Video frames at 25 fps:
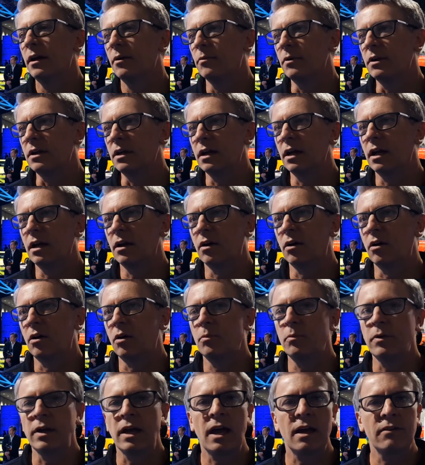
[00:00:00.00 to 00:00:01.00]
When you get
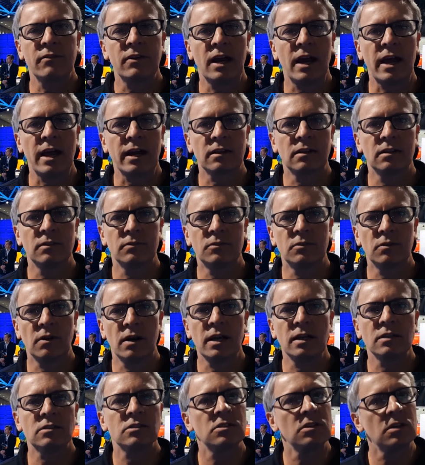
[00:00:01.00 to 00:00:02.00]
home, we have an active
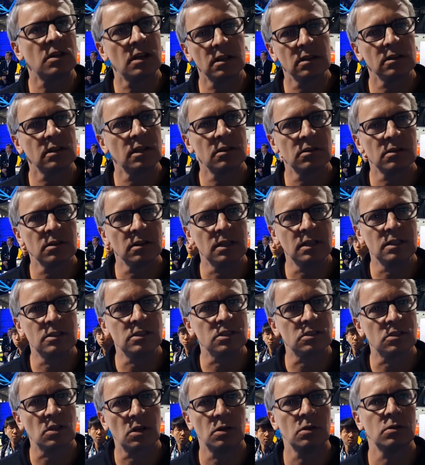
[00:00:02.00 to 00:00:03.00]
drain, so you can literally
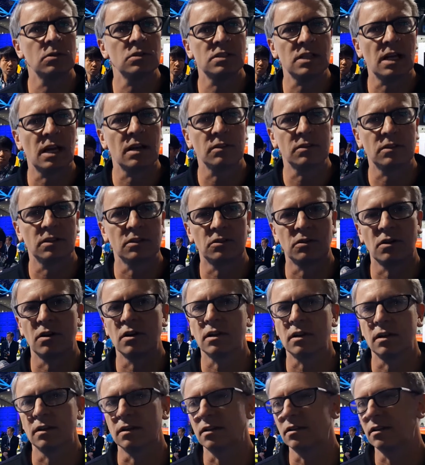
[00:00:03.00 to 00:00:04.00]
just hose out the
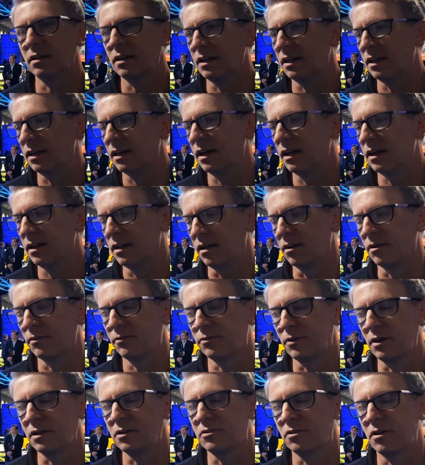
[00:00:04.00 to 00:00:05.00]
trunk and clean it up,
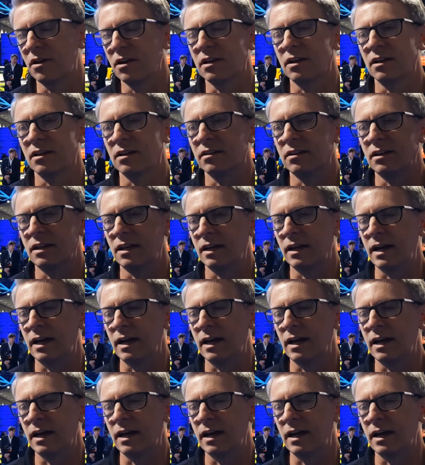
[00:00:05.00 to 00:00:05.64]
front trunk and clean